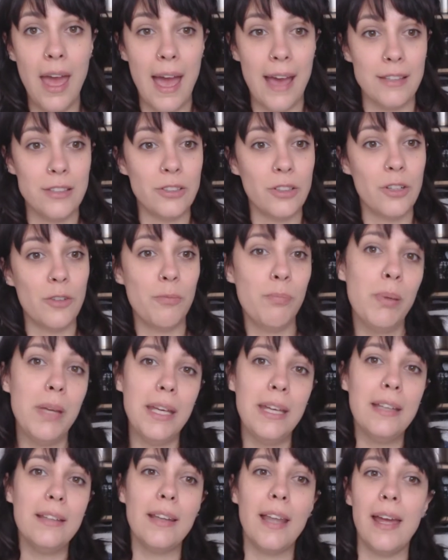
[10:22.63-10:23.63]
as sort of
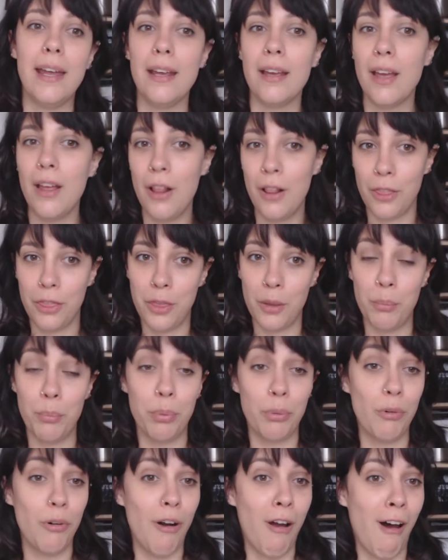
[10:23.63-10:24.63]
being like the
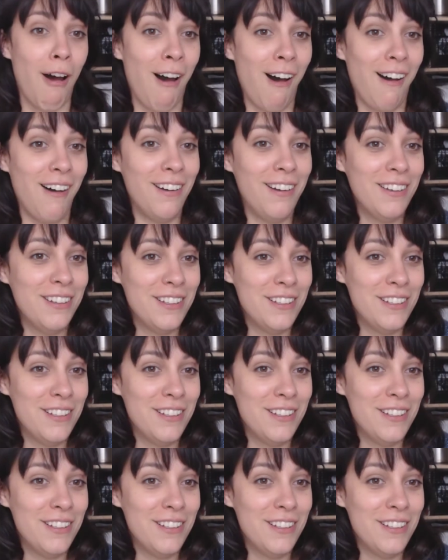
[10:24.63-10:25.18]
bra